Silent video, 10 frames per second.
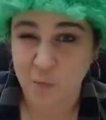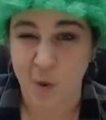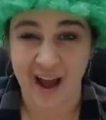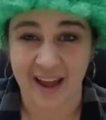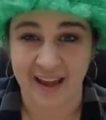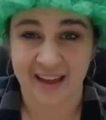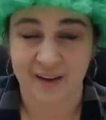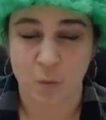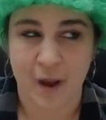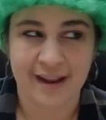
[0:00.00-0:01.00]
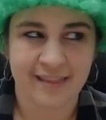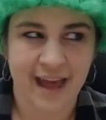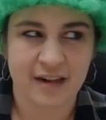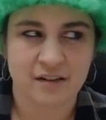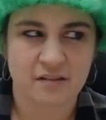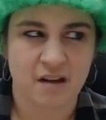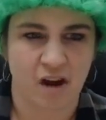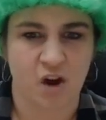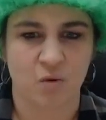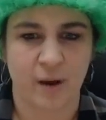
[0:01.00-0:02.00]
Why? Why did that
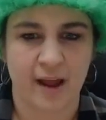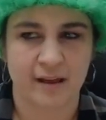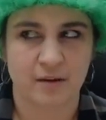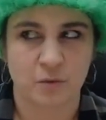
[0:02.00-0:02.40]
not go right?